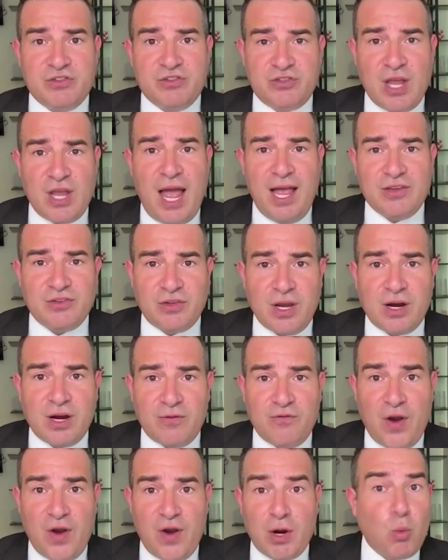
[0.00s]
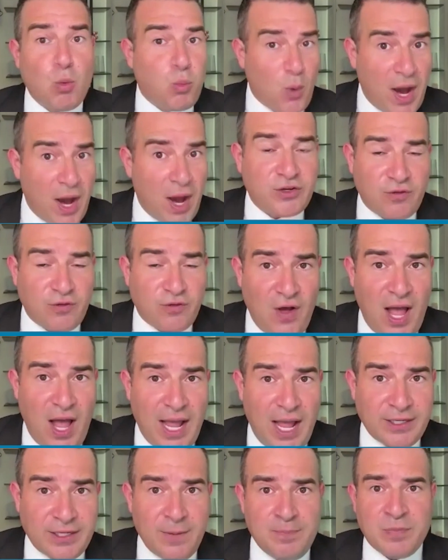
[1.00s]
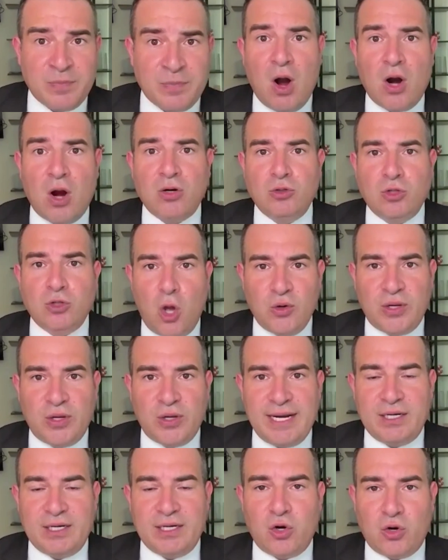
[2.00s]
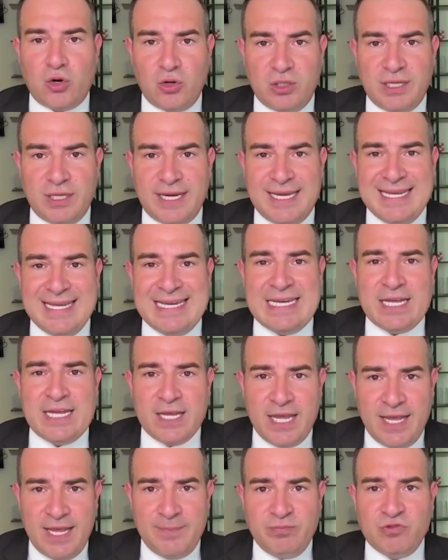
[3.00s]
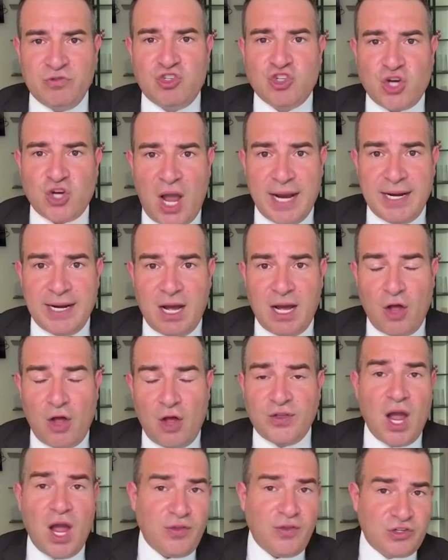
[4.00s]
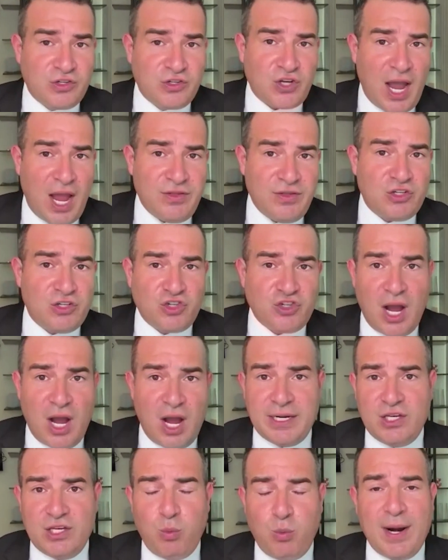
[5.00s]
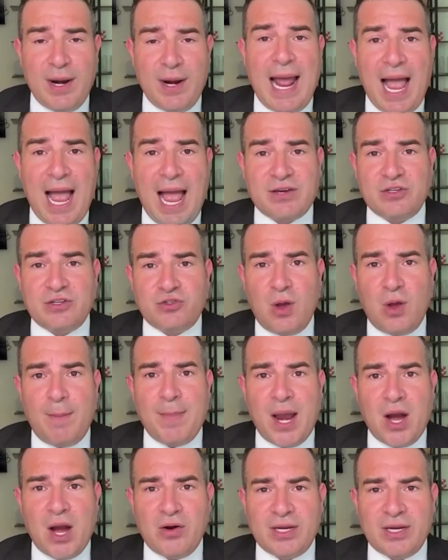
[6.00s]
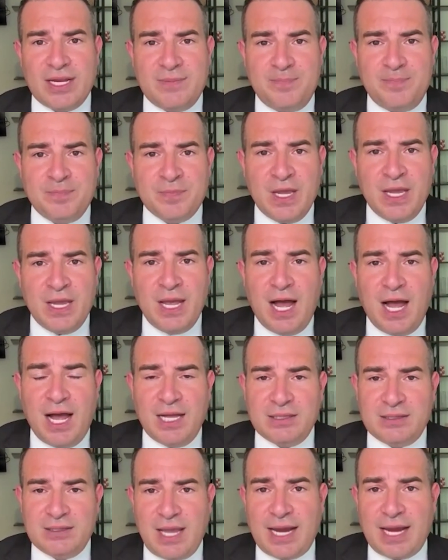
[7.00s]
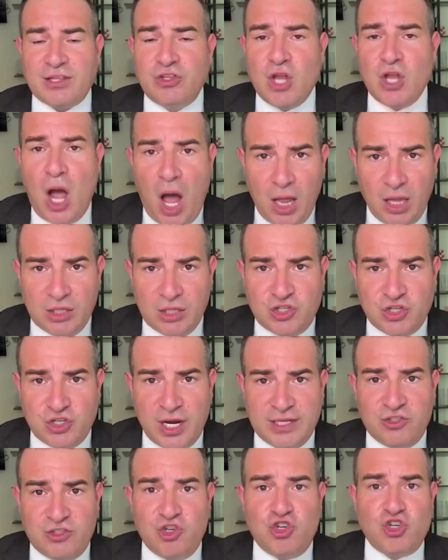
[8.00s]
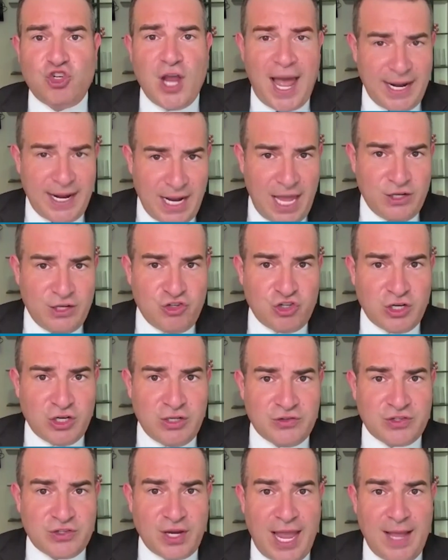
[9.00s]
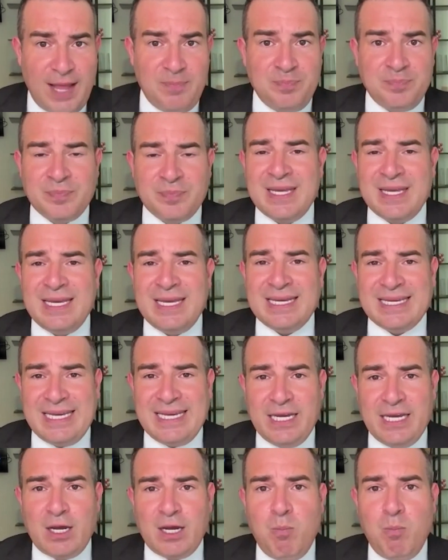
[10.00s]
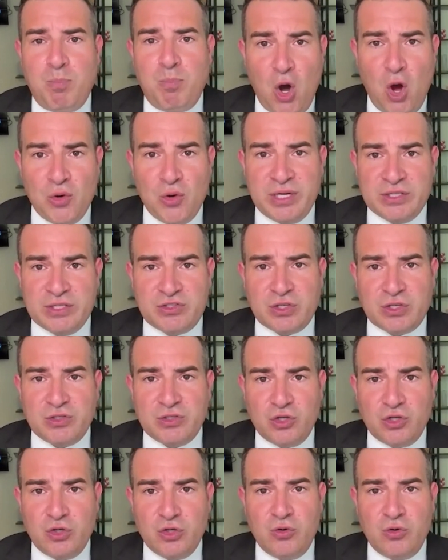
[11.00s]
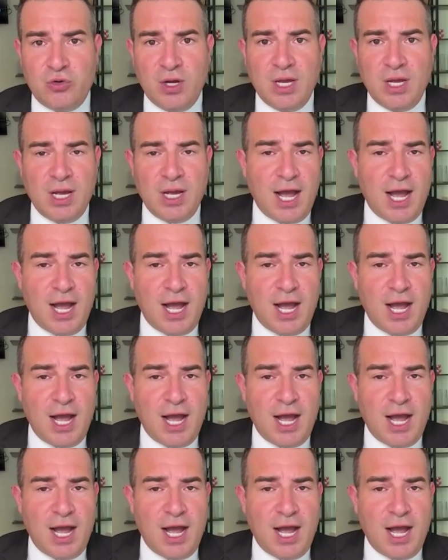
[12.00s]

says, they're very rare to find, are located currently in China. On the other side, the Chinese want access to American technology, jet engines, and key components to